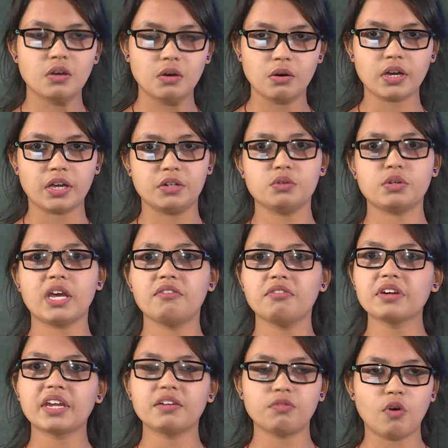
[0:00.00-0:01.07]
okay, due to heavy
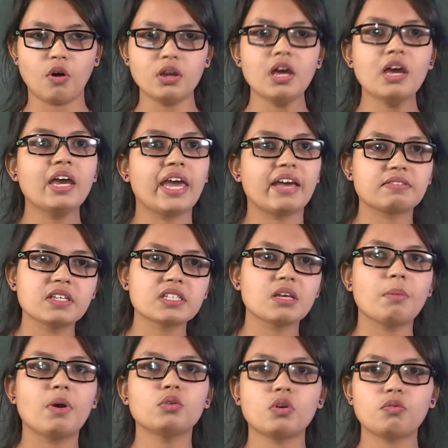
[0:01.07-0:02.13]
rainfall, excess
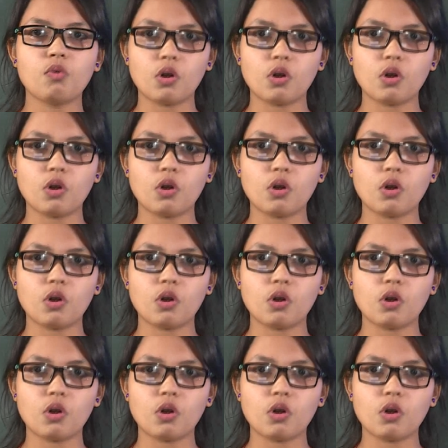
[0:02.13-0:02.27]
amount of